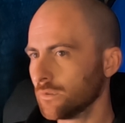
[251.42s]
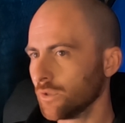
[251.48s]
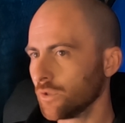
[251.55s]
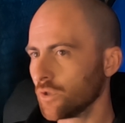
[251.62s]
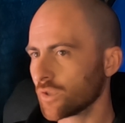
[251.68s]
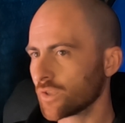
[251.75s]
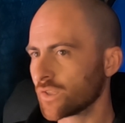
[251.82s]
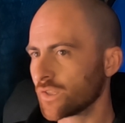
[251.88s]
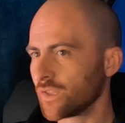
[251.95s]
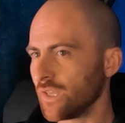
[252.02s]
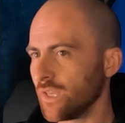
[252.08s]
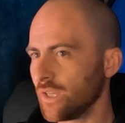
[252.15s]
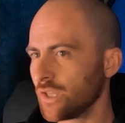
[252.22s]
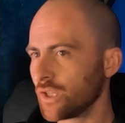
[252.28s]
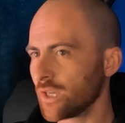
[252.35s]
We got
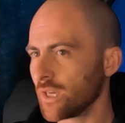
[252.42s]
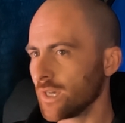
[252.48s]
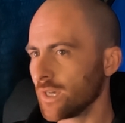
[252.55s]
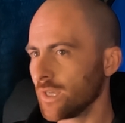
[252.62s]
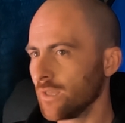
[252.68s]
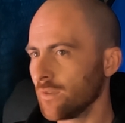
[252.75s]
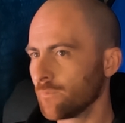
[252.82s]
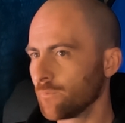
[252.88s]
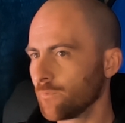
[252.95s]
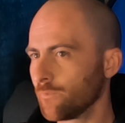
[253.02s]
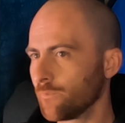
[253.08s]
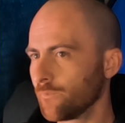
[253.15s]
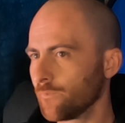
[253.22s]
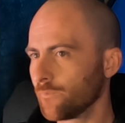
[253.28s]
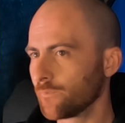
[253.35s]
CGI
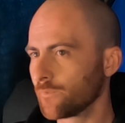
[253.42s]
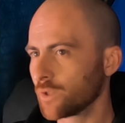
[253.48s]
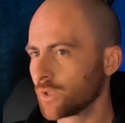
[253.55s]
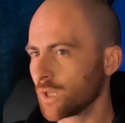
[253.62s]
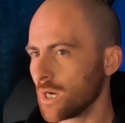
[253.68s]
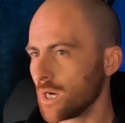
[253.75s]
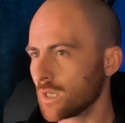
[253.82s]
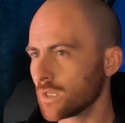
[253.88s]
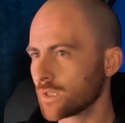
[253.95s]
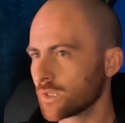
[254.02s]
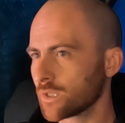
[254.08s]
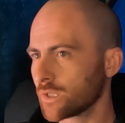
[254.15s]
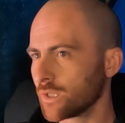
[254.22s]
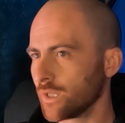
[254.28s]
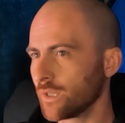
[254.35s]

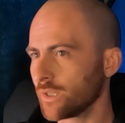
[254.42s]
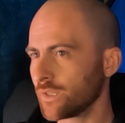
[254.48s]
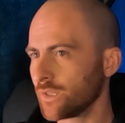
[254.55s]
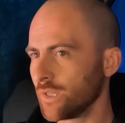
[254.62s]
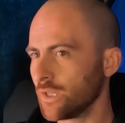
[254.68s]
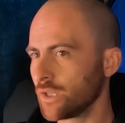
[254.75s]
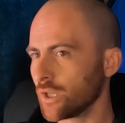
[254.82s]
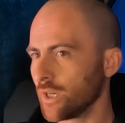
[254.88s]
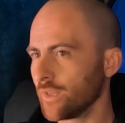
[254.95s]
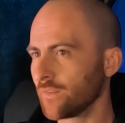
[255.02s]
sharks in a CGI